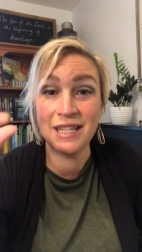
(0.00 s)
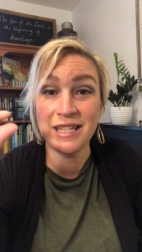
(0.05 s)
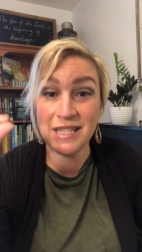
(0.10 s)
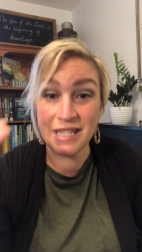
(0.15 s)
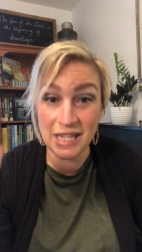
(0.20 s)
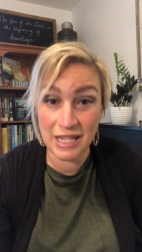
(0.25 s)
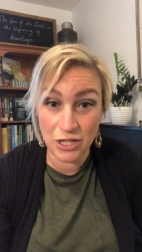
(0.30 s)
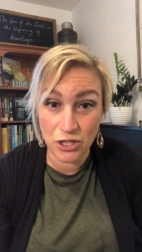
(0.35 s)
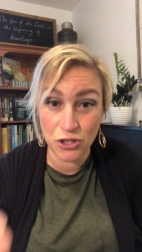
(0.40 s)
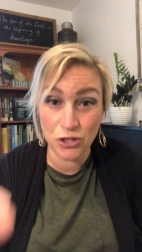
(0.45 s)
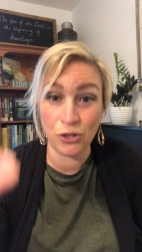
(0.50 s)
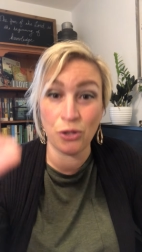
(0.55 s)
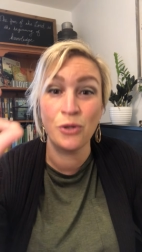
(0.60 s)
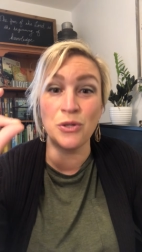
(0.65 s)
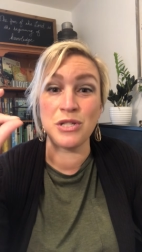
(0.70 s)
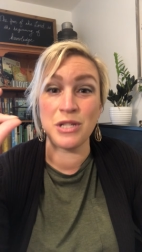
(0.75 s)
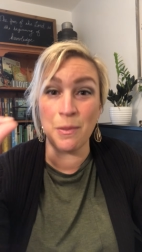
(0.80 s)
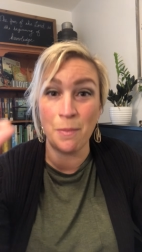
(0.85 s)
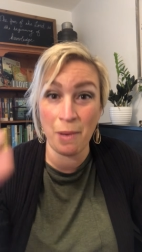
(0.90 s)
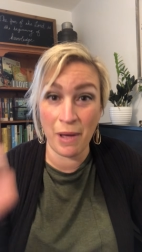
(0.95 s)

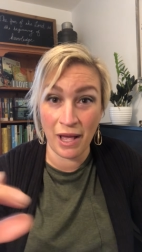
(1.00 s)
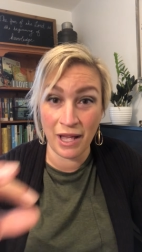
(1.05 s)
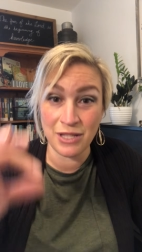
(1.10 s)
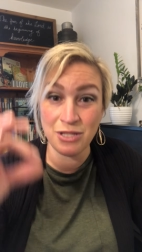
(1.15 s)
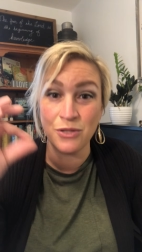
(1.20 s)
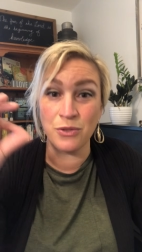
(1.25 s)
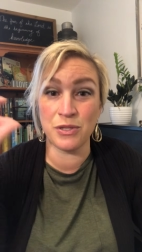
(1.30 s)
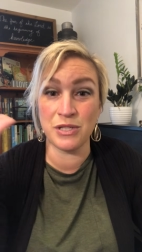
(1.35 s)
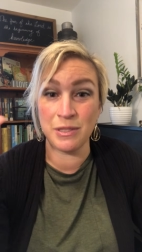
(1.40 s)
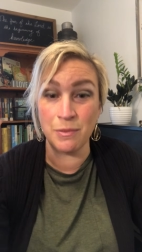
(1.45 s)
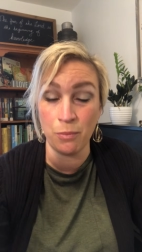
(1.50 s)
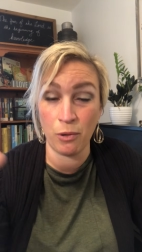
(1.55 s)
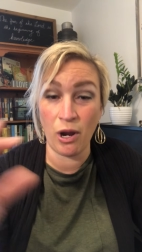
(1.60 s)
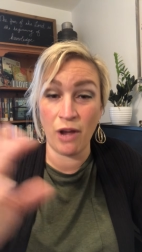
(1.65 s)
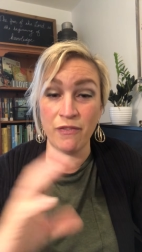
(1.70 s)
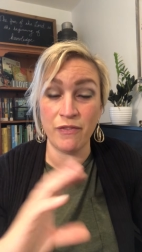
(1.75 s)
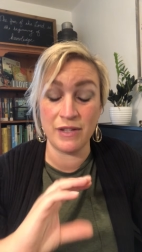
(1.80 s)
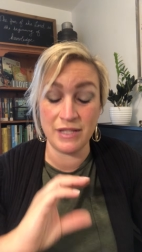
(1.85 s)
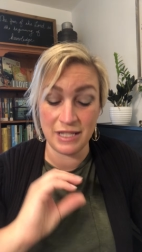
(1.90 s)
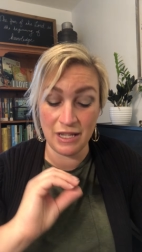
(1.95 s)
teachers, apostles, and
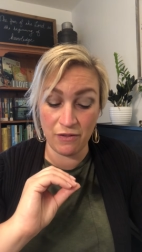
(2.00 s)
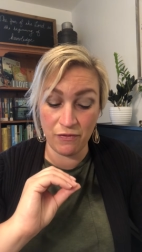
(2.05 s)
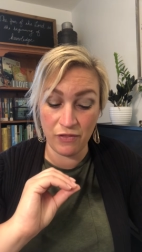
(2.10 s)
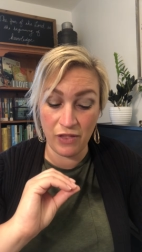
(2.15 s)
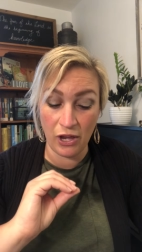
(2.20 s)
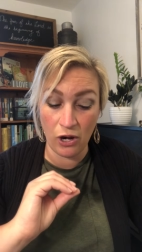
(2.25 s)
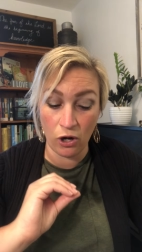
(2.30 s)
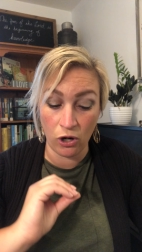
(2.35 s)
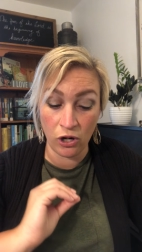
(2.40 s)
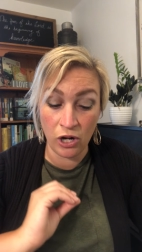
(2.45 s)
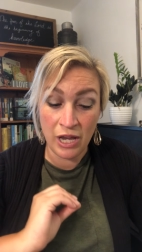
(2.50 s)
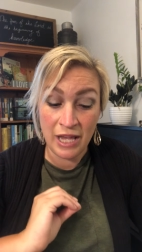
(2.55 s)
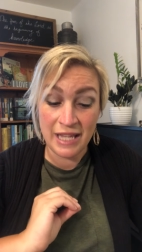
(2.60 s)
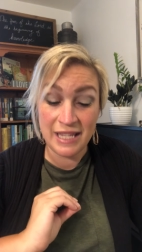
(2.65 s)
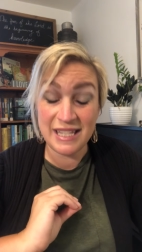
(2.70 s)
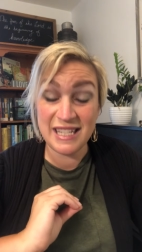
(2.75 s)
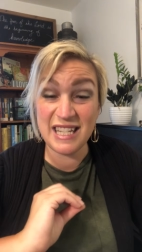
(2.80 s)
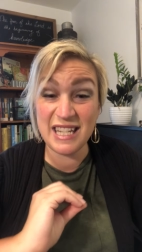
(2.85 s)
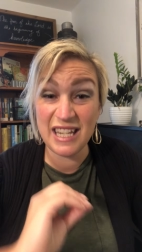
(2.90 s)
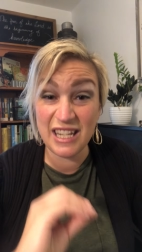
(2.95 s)
prophets, if they are
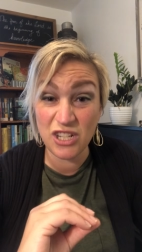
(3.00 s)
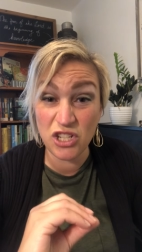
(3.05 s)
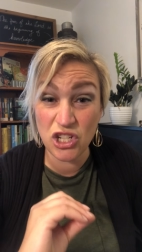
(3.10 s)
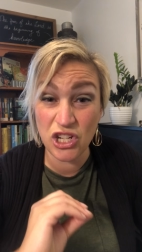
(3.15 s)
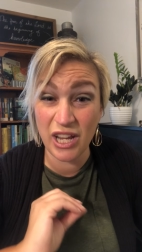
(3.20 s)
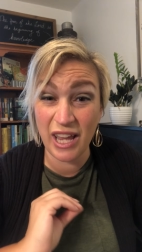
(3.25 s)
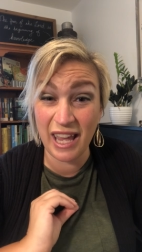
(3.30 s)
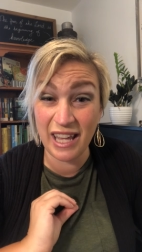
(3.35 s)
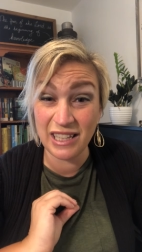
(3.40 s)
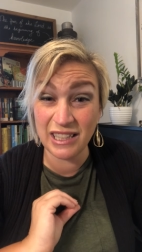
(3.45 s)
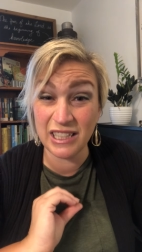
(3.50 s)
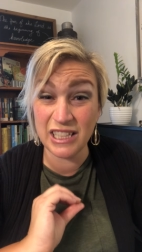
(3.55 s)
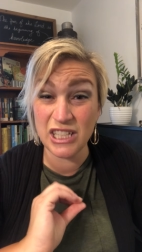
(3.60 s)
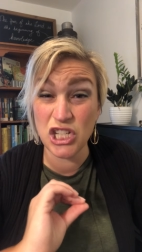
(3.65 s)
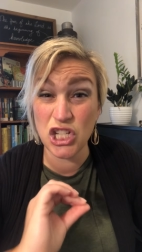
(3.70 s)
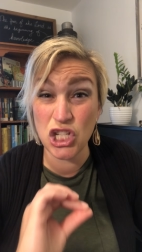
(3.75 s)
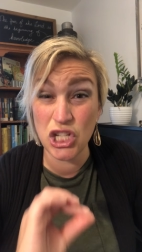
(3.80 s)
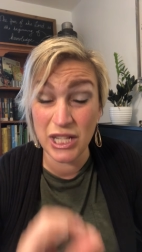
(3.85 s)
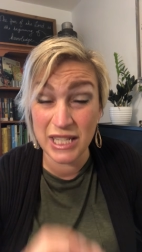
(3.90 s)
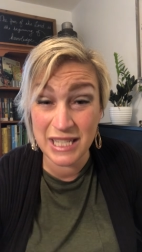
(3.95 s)
teaching a
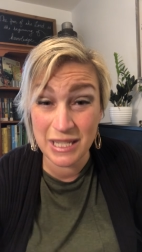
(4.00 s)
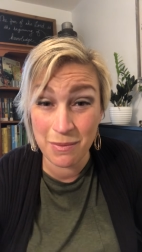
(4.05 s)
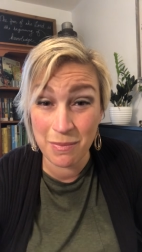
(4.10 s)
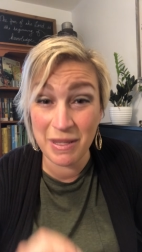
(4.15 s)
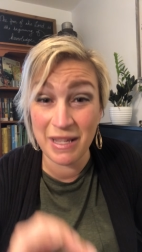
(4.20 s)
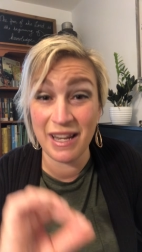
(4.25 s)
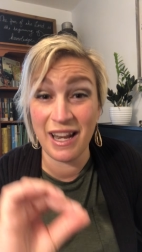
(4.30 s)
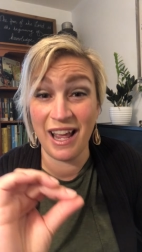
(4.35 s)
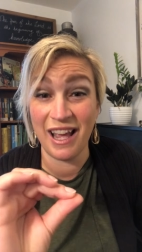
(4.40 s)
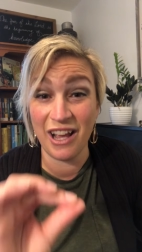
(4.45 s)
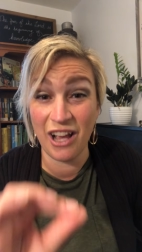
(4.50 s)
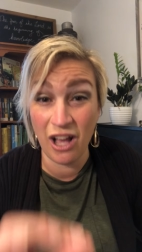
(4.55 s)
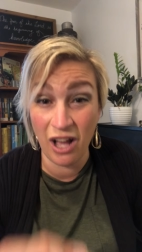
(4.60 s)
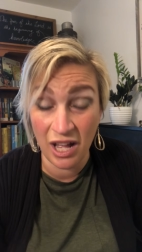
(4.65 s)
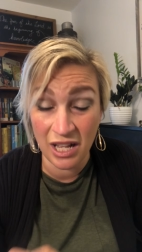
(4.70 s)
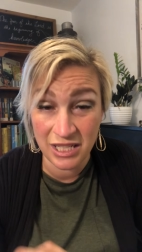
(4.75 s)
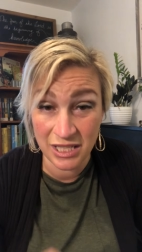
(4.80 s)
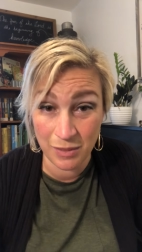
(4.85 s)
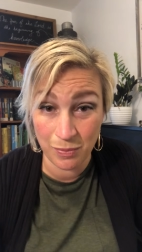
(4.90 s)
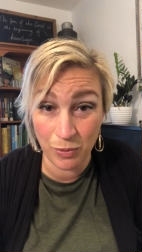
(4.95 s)
legitimate
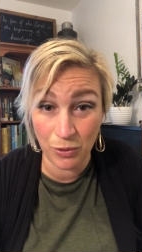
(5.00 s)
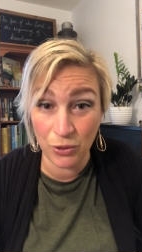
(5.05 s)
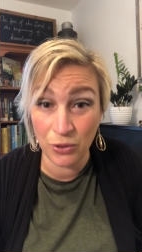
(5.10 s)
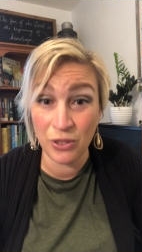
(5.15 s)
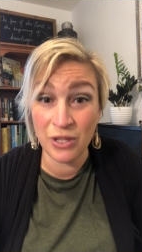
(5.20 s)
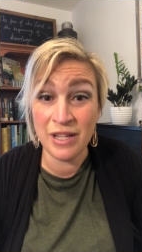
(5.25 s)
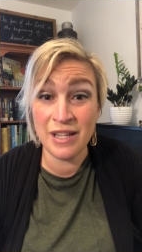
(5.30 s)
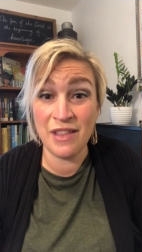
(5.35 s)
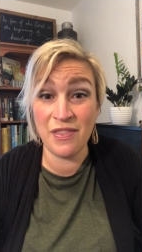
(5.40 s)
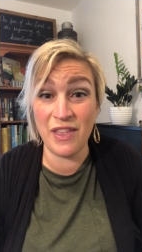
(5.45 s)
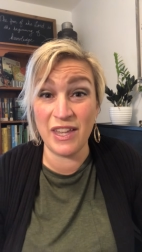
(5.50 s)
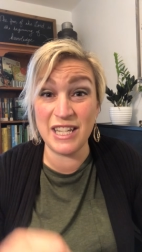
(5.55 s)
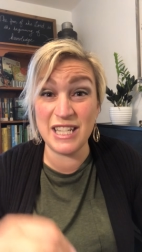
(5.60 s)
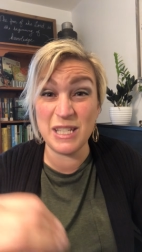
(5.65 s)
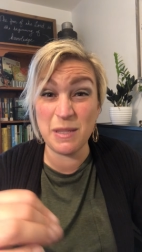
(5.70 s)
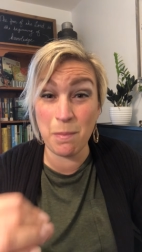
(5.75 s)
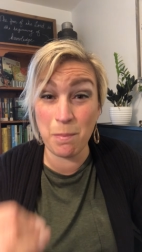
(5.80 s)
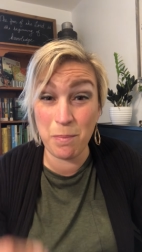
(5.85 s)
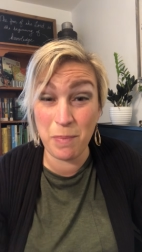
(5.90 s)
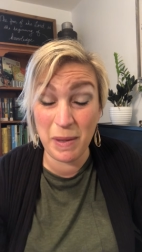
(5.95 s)
gospel that
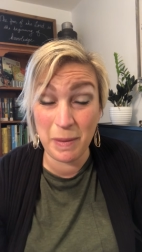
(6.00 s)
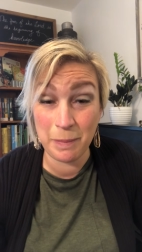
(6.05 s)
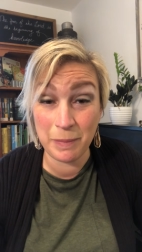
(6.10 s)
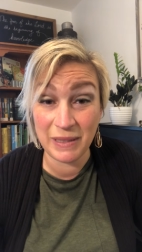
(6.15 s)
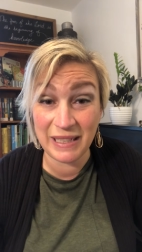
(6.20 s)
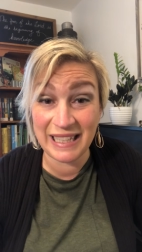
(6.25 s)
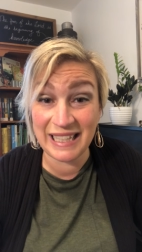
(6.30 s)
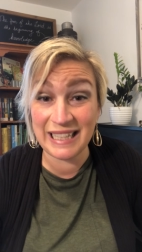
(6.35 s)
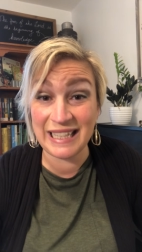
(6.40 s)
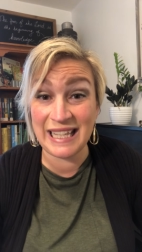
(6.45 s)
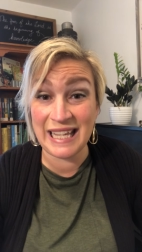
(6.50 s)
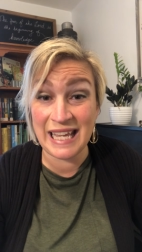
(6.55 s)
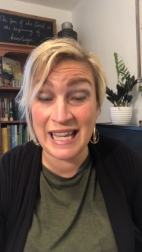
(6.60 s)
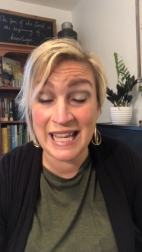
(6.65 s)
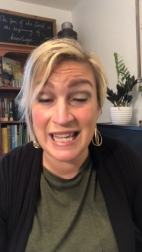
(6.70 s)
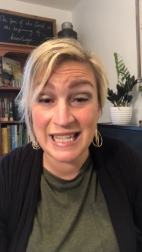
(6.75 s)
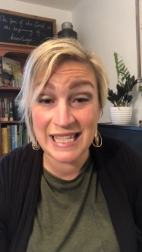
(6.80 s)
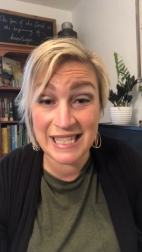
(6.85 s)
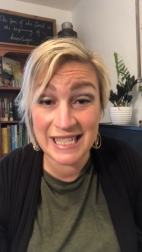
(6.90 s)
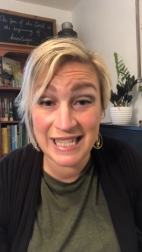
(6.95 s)
is biblically
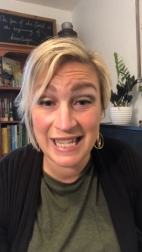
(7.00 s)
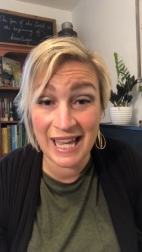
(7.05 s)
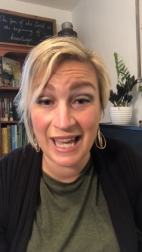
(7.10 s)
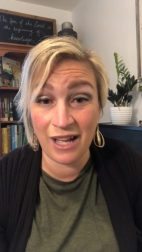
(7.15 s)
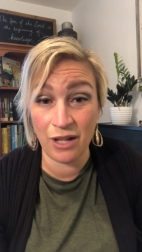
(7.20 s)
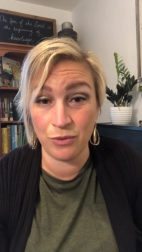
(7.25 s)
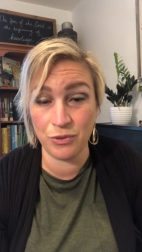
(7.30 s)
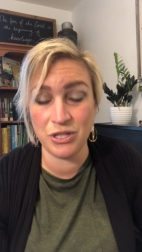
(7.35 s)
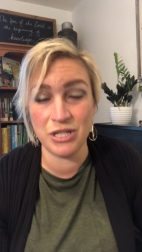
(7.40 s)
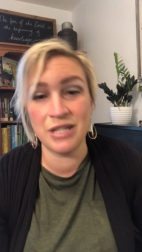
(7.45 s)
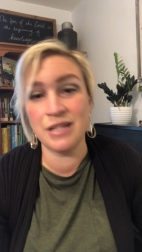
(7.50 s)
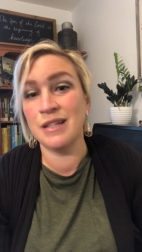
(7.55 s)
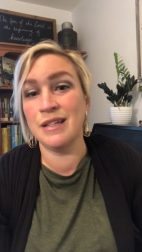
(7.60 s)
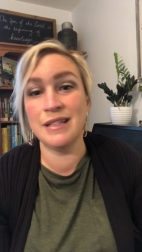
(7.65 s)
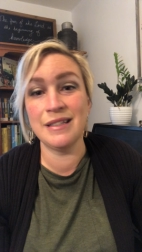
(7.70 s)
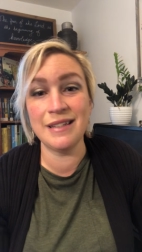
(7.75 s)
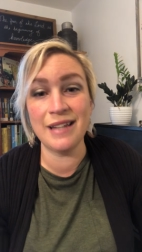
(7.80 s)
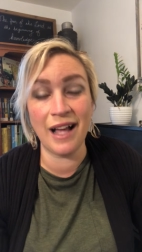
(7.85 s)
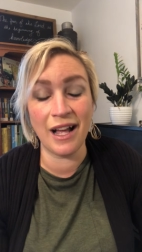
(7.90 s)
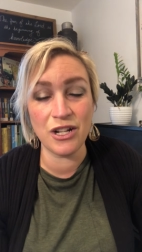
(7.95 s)
sound,
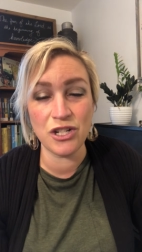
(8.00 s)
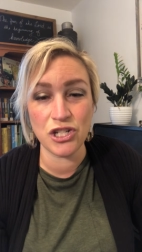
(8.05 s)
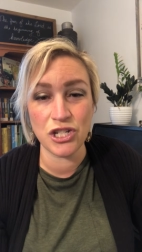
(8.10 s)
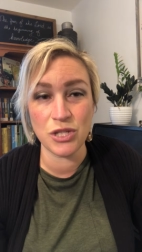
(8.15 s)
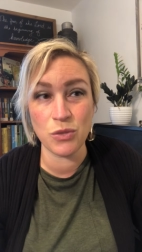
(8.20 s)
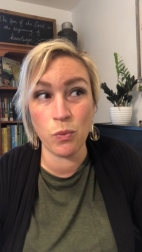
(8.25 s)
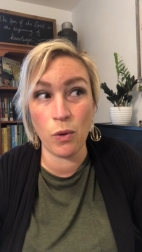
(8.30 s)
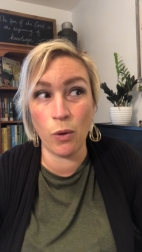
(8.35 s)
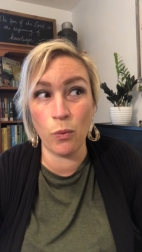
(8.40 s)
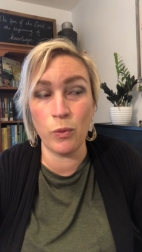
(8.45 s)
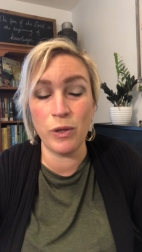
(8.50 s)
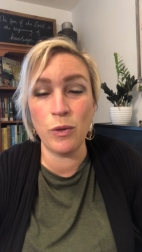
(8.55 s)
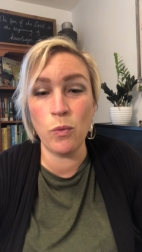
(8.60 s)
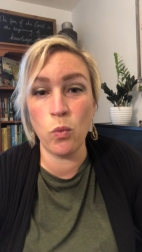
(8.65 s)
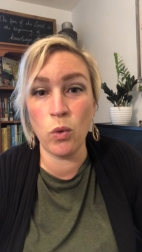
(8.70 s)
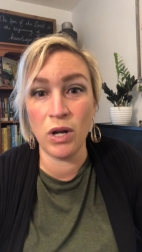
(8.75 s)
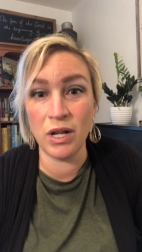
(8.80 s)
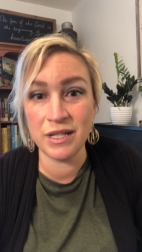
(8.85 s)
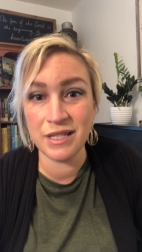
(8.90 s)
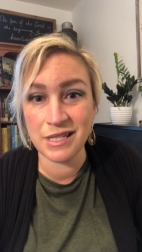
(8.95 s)
not just what we
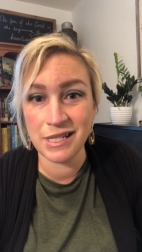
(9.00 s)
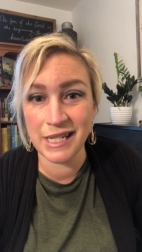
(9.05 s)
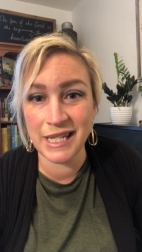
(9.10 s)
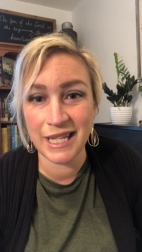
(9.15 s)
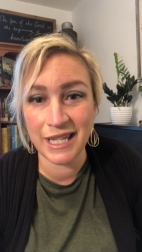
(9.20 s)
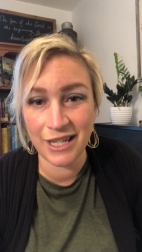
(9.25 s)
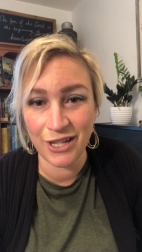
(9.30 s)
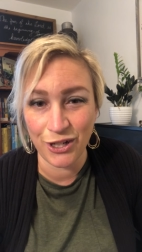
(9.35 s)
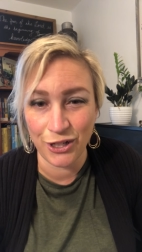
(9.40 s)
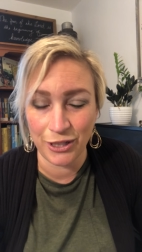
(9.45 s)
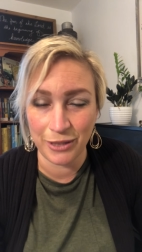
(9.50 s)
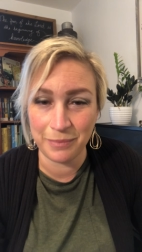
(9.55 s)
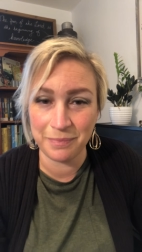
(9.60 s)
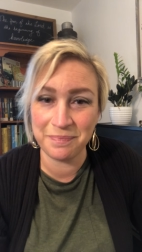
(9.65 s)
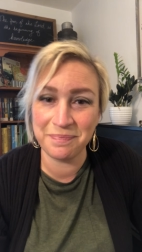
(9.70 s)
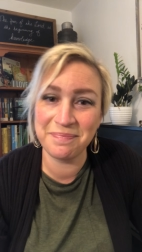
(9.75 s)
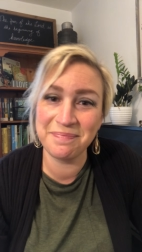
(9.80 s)
want to hear,